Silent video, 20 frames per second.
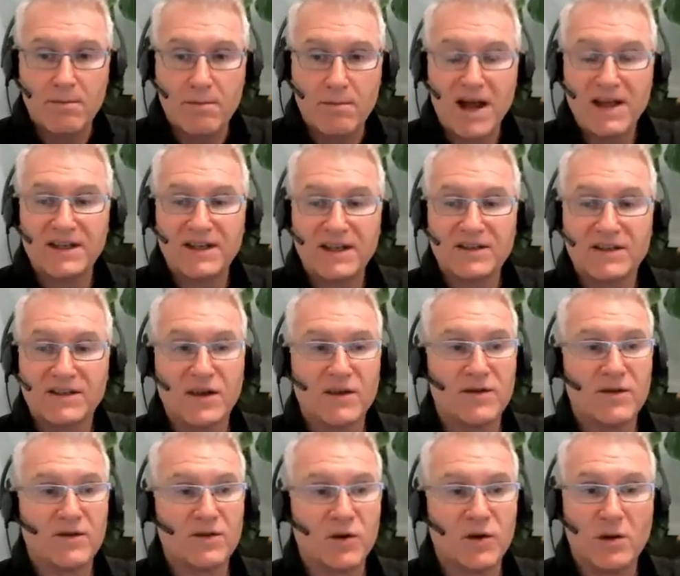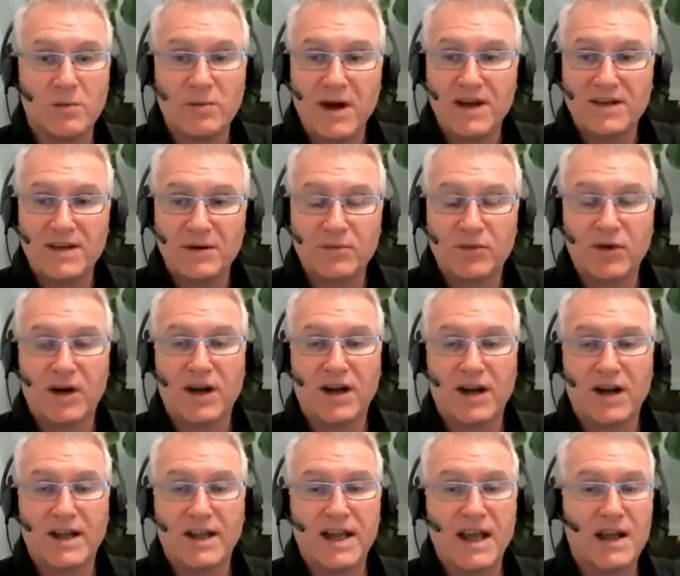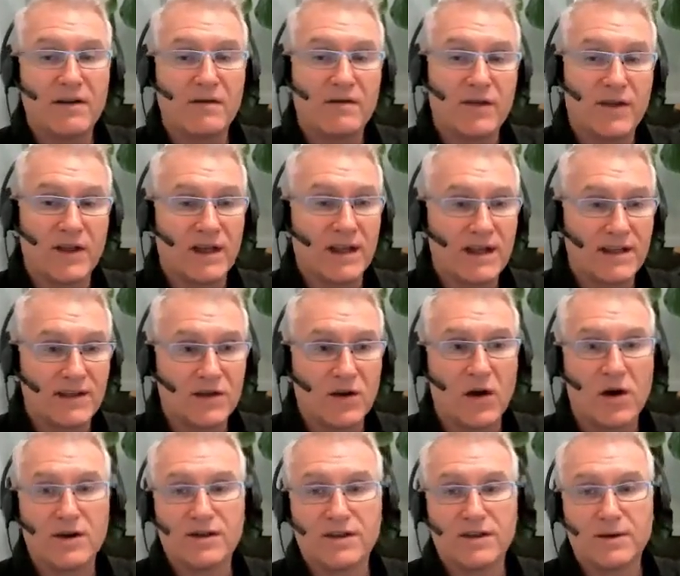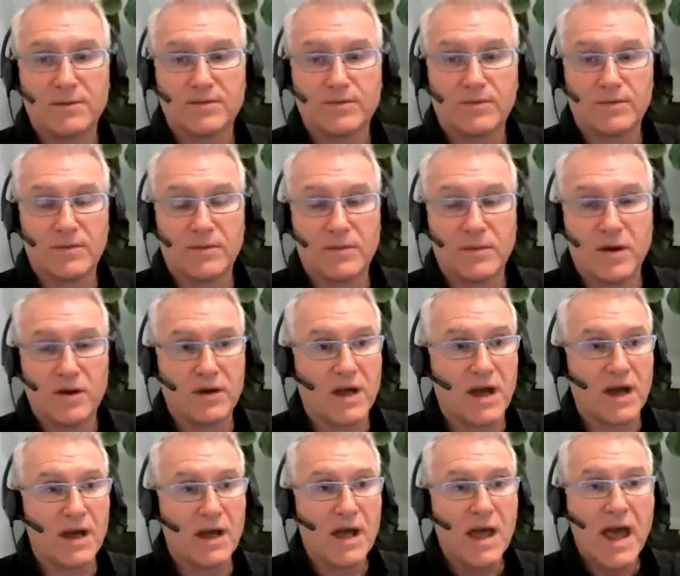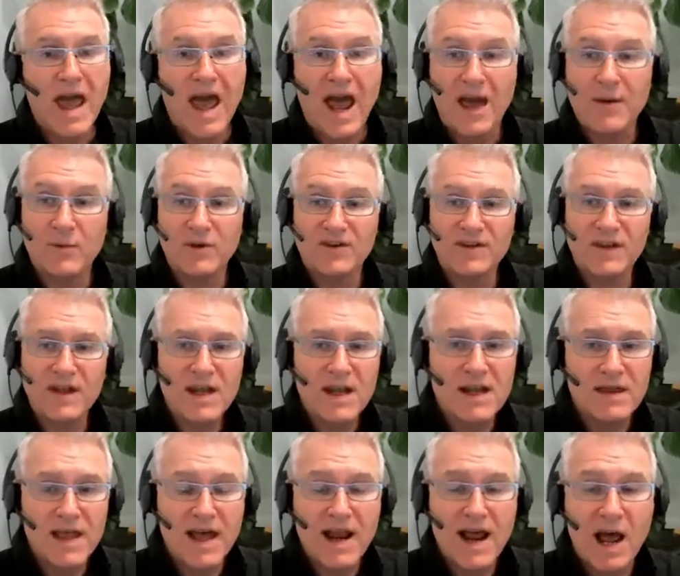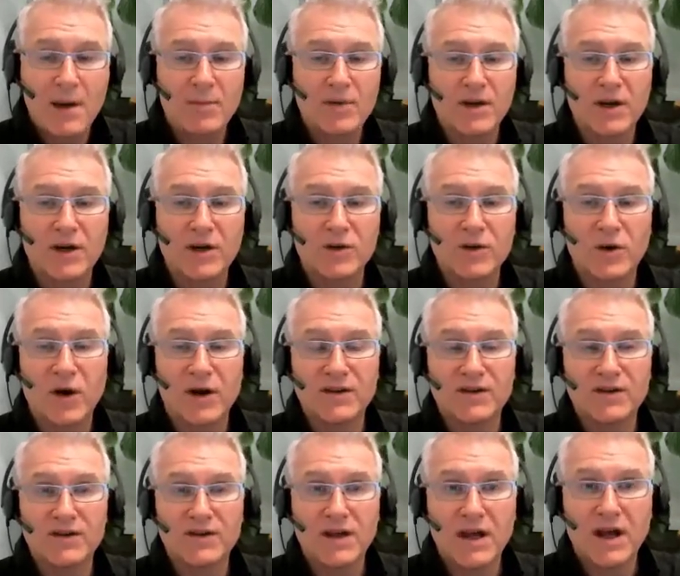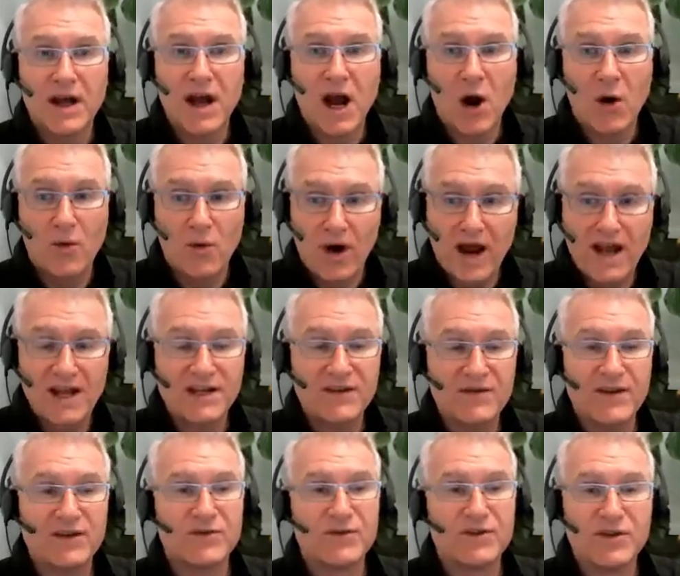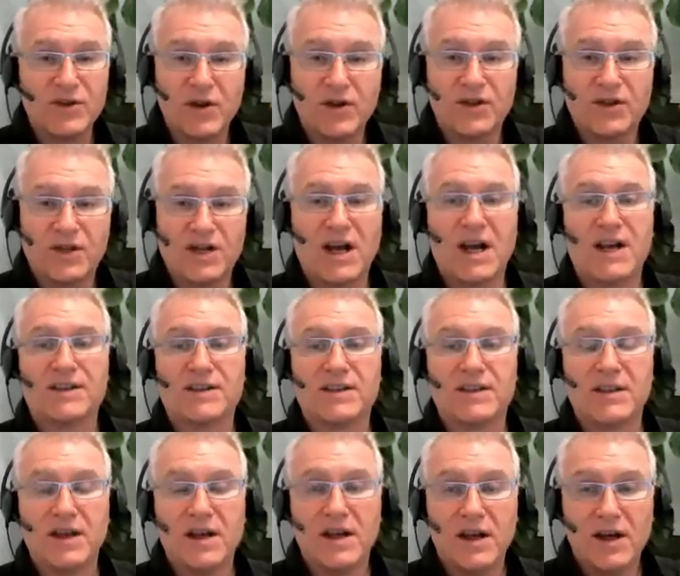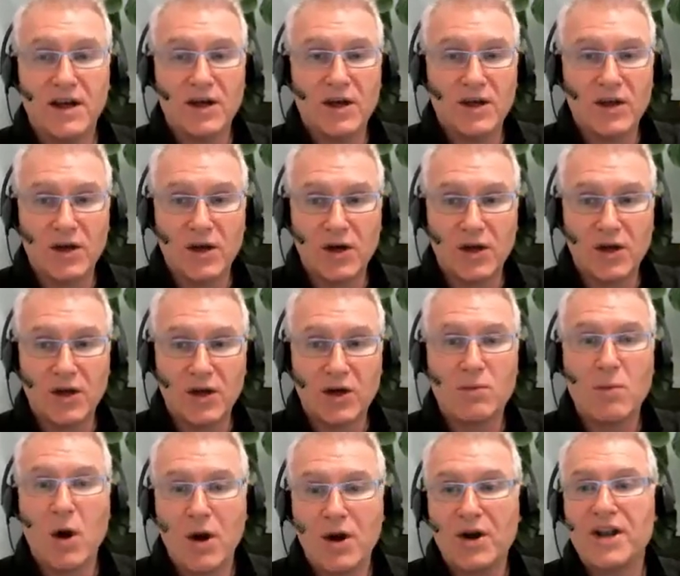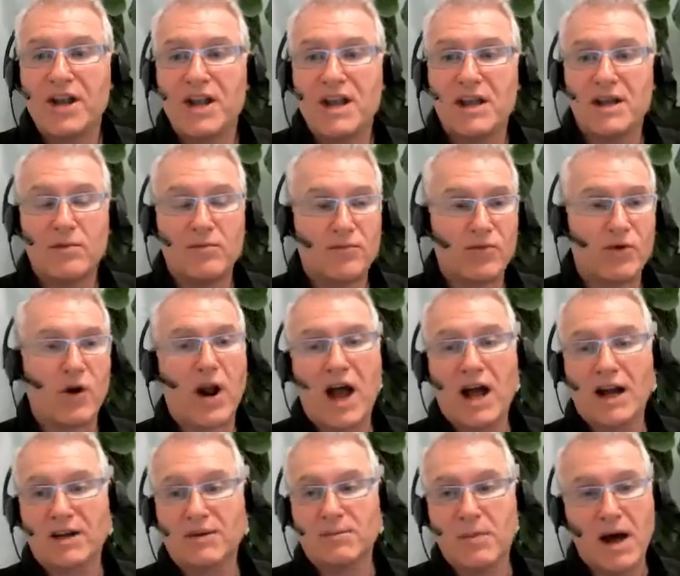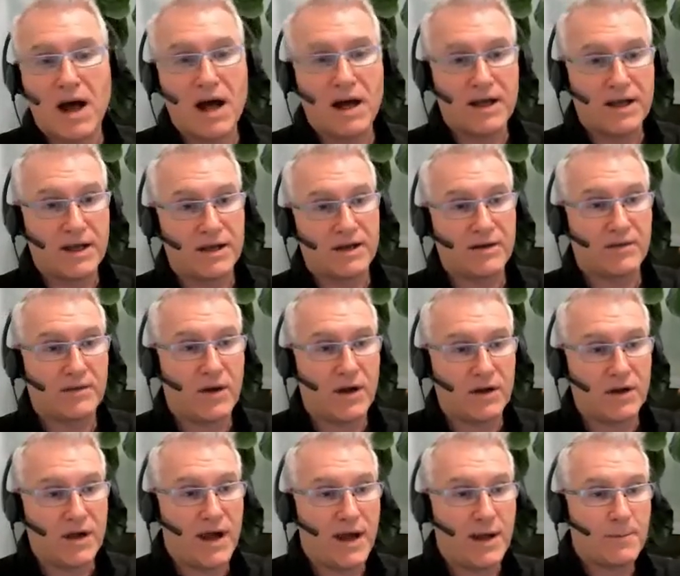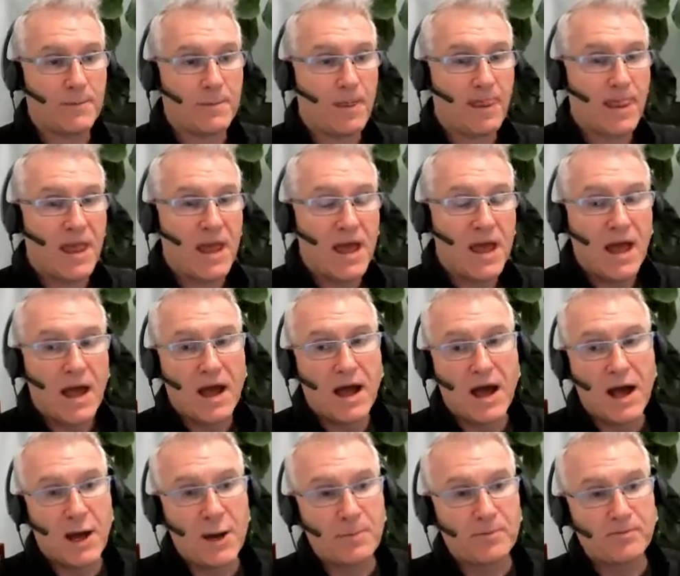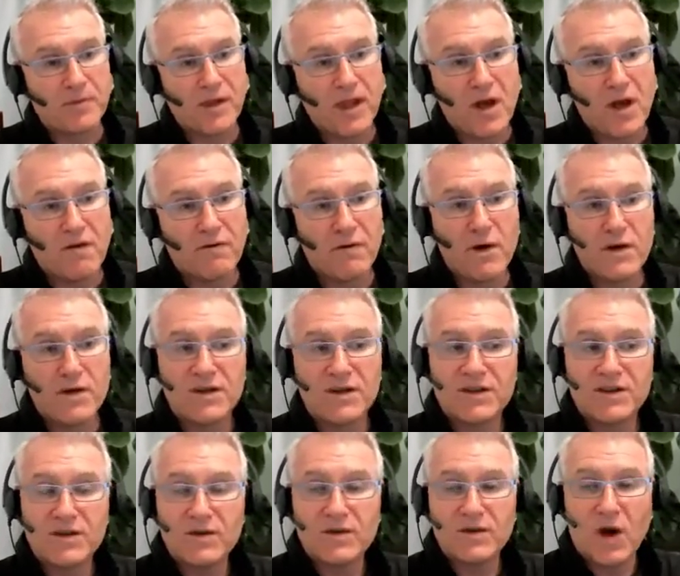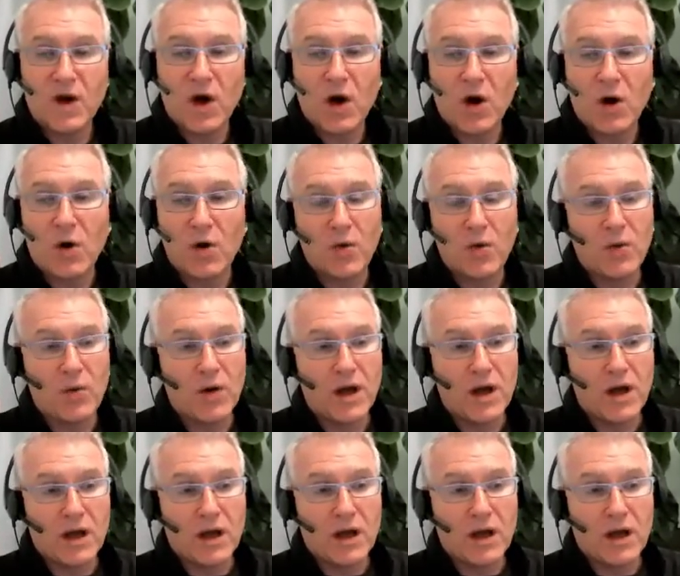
basic service or the basic product I can get for the least cost. Okay, and we're seeing that happening across a range of industries, not just the commodity product market. Okay, further to the whole,